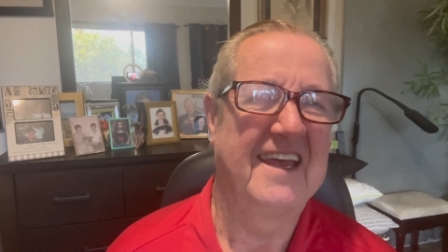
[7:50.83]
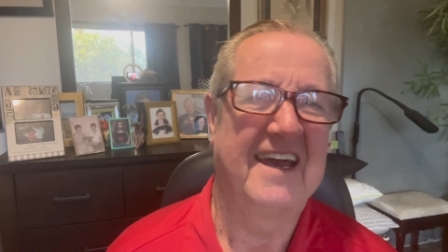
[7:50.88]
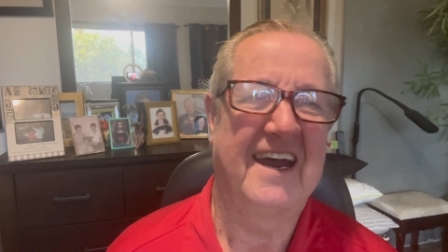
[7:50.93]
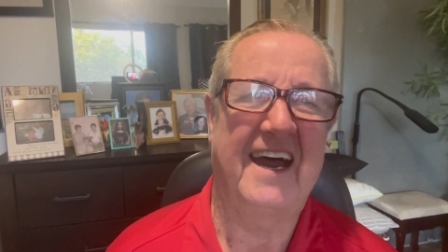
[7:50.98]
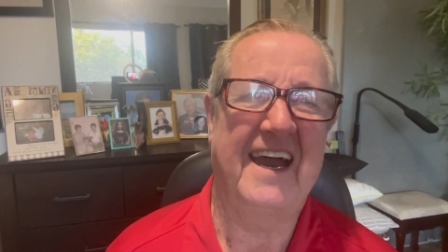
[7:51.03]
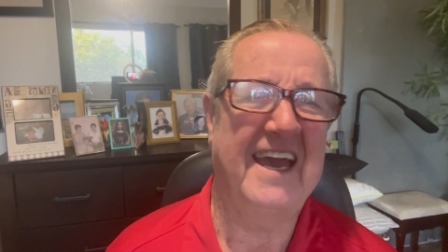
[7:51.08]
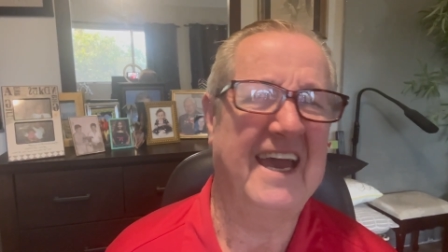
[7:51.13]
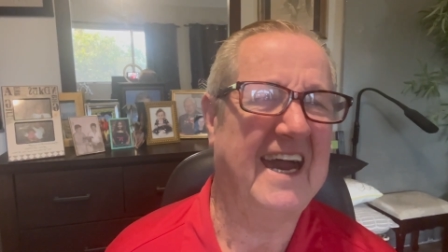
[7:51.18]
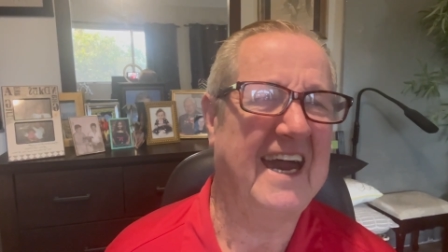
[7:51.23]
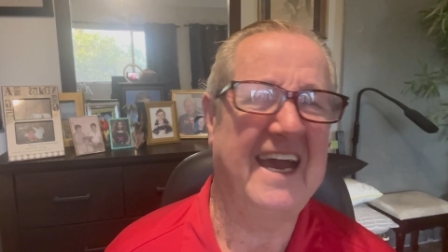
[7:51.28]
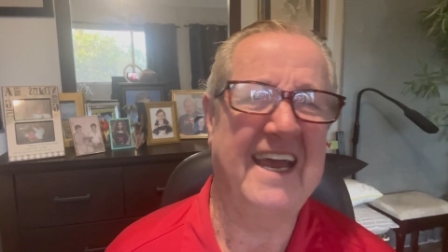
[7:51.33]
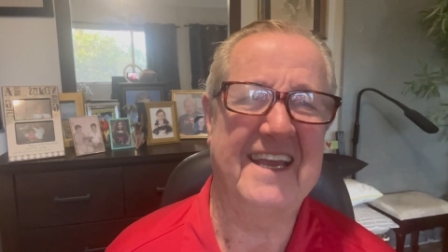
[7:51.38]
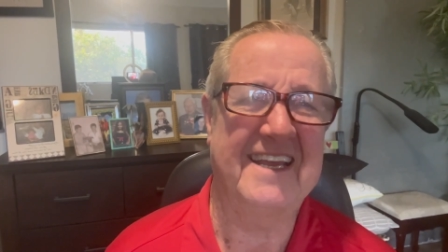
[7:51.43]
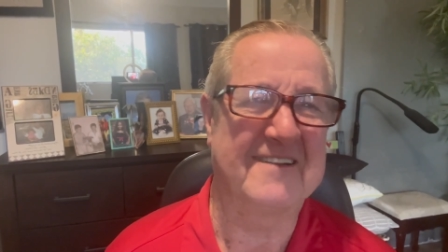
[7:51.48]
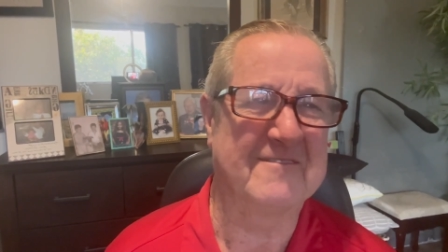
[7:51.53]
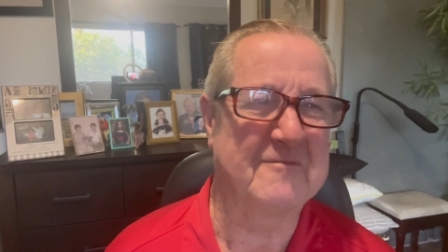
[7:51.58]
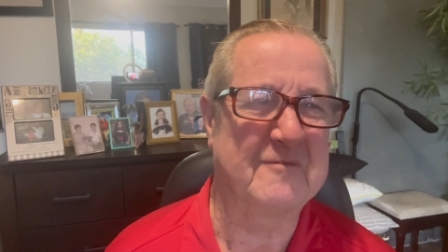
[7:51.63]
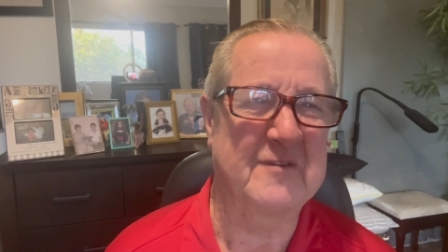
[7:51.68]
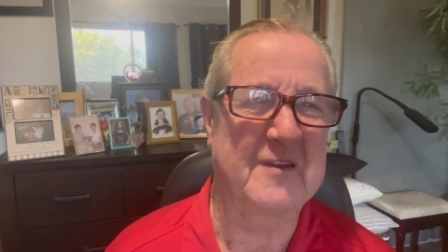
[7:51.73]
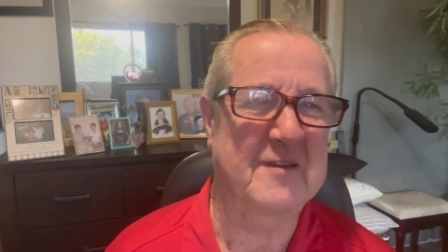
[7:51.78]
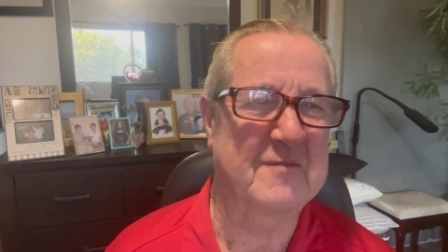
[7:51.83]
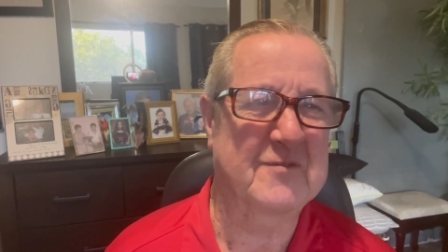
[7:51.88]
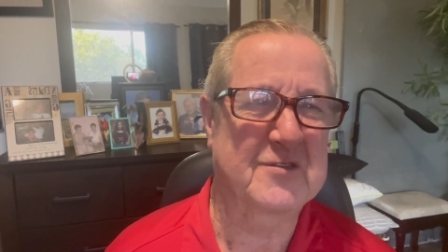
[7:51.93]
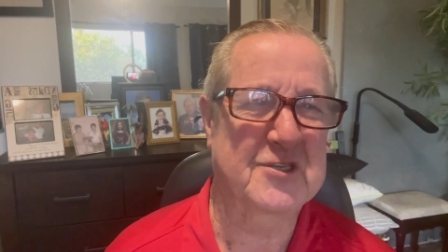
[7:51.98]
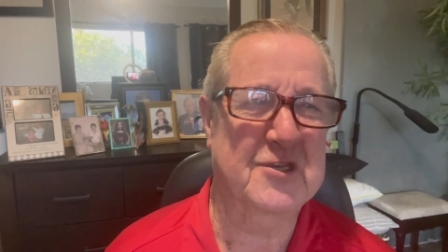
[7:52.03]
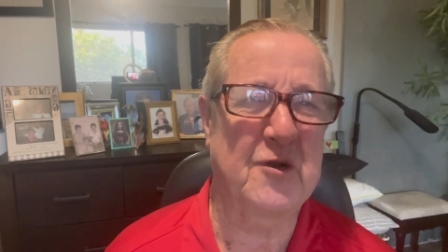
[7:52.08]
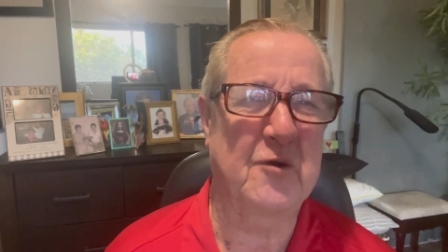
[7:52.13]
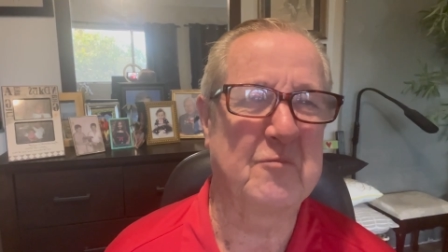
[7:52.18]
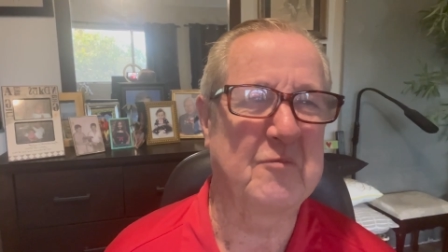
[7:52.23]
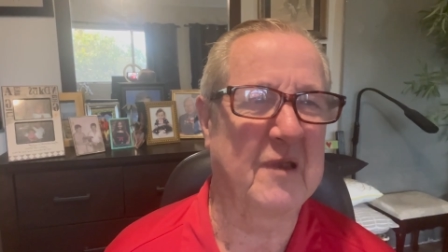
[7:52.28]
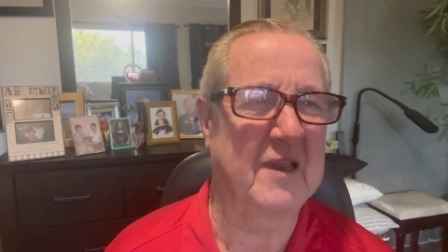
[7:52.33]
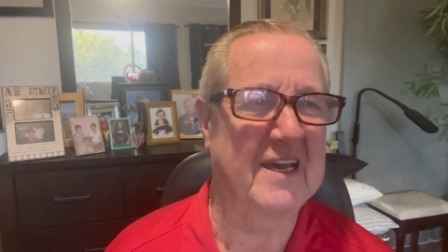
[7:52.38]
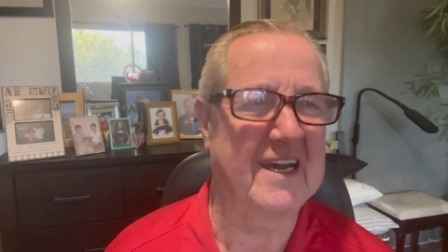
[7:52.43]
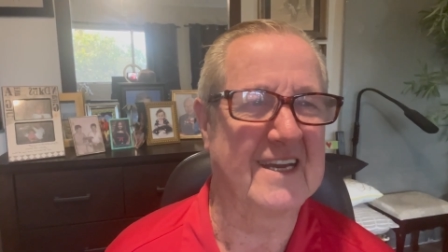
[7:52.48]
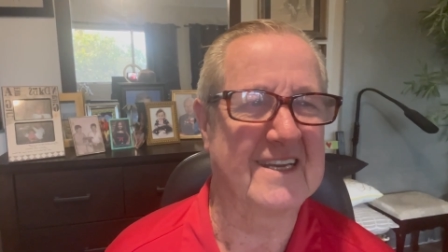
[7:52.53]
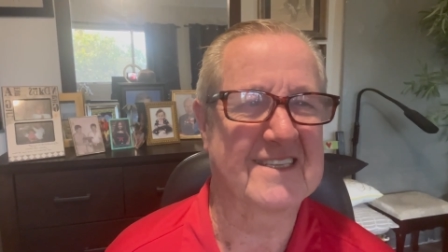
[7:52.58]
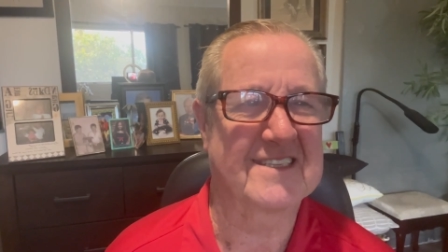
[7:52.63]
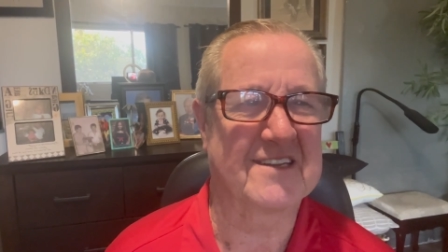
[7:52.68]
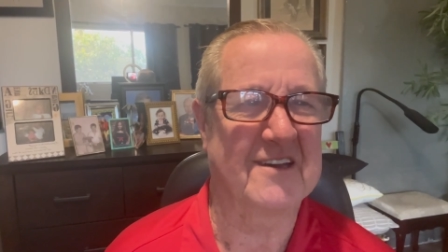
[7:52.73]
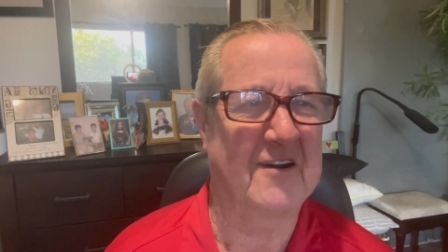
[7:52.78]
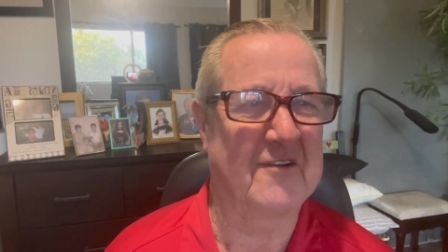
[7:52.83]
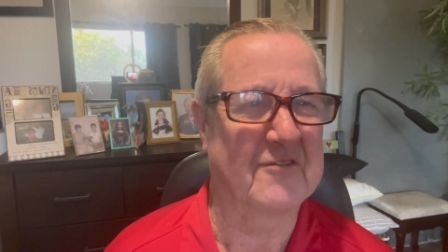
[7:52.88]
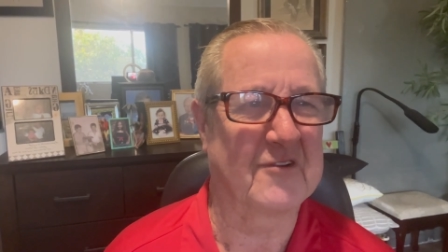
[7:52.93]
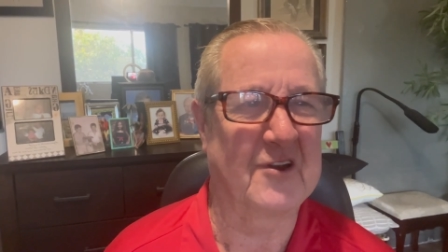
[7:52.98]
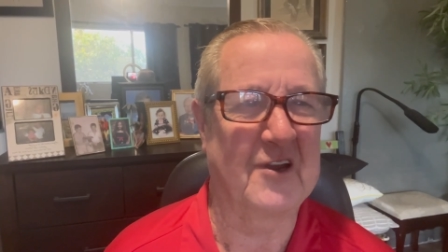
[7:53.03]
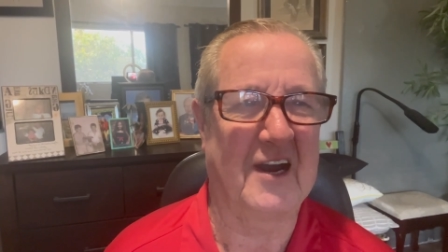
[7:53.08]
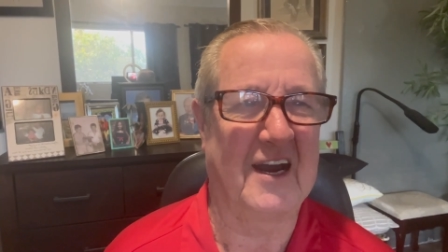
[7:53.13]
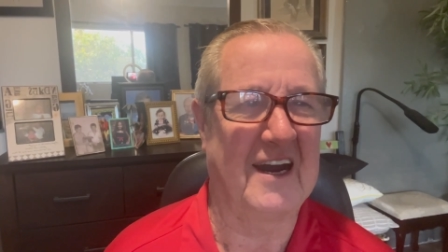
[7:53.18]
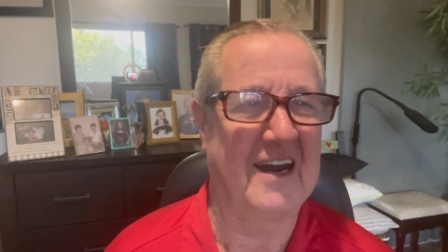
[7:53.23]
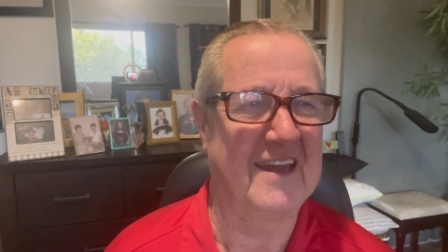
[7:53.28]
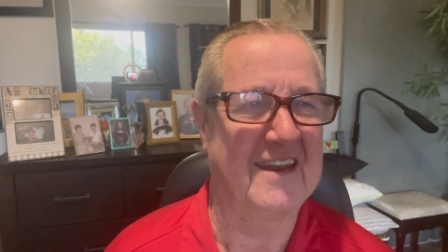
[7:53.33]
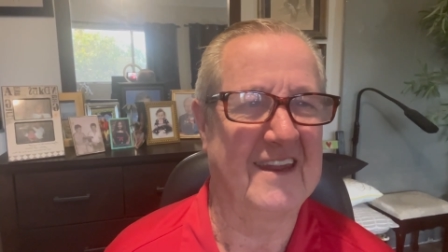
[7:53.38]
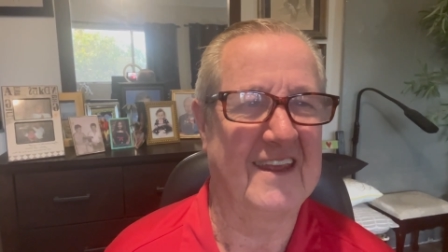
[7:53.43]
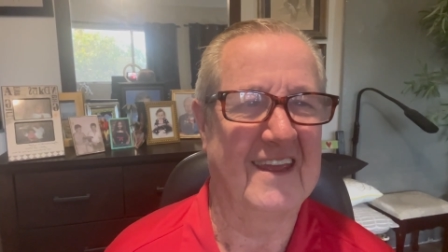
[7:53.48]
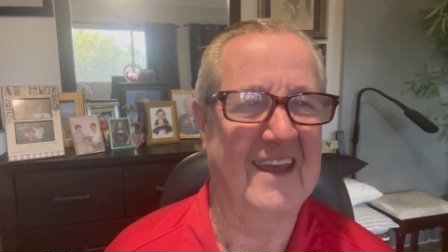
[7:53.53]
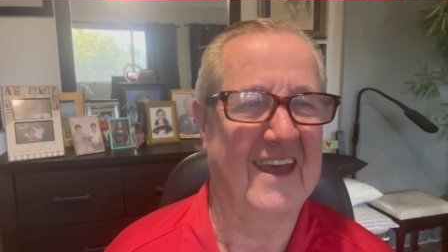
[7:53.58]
I, I am so blessed of God,